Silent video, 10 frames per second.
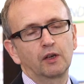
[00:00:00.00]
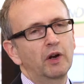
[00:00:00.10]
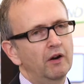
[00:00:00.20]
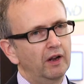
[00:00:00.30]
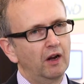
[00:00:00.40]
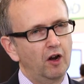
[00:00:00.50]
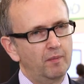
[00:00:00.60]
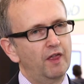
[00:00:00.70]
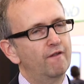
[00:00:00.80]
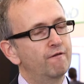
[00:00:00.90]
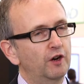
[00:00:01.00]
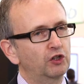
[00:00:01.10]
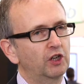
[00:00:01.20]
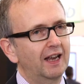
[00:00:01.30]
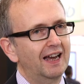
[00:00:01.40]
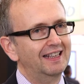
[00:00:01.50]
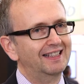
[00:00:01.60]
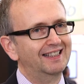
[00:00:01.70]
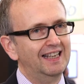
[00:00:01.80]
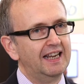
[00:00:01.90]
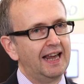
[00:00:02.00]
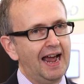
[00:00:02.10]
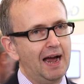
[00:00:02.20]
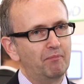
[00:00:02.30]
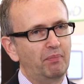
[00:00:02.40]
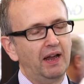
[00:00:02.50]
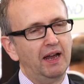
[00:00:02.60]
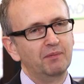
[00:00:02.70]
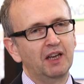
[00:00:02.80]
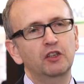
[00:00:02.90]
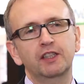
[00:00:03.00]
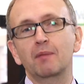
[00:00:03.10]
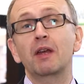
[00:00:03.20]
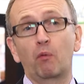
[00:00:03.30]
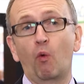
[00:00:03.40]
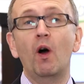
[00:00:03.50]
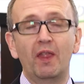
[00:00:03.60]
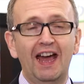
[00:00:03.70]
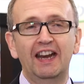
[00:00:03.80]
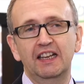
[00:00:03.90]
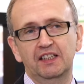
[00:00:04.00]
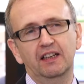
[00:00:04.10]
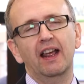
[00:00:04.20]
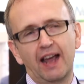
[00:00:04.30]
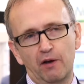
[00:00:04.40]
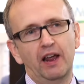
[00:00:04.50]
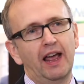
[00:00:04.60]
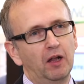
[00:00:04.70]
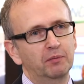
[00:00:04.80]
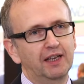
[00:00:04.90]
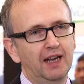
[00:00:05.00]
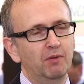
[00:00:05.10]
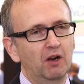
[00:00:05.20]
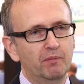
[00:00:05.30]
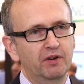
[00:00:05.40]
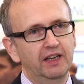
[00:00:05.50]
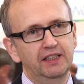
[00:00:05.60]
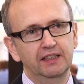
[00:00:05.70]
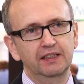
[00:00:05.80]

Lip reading: So we're hearing a lot about the virtualized CCAP. Can you tell me what that is and how it helps cable operators?